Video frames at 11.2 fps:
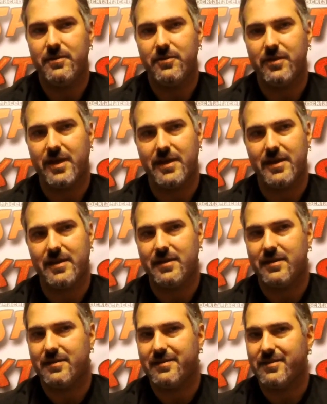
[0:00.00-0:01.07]
You're
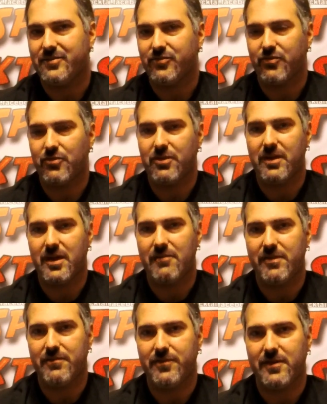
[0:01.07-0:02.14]
getting a strong
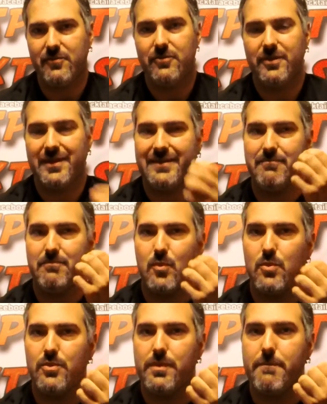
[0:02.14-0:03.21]
agave flavor. You get
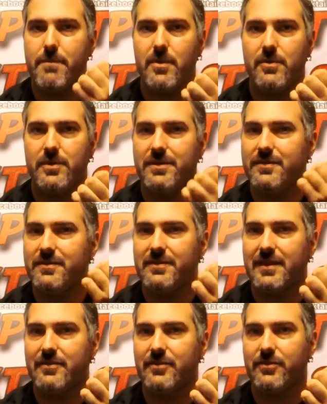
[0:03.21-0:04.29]
more of the burn. It doesn't
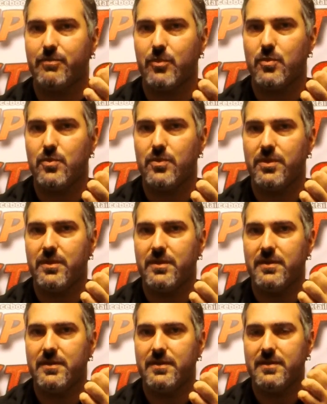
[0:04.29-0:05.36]
taste as smooth.
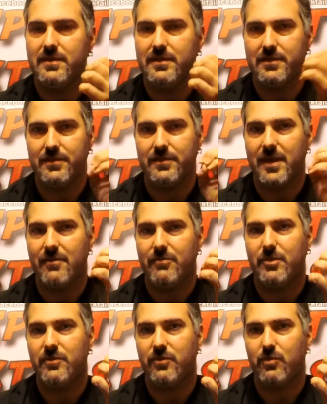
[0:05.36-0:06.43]
It doesn't have as
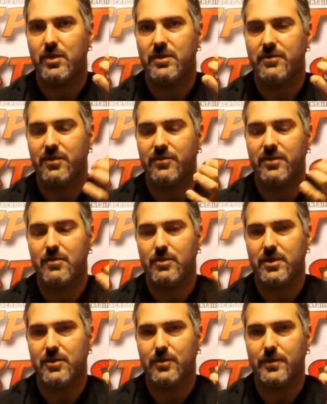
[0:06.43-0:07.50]
much sweetness as you get with
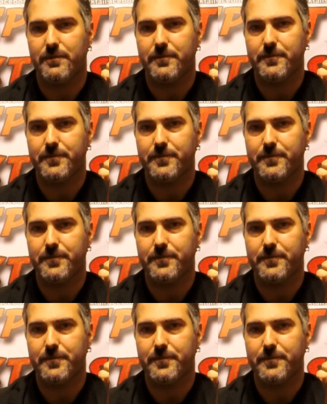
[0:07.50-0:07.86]
the other one.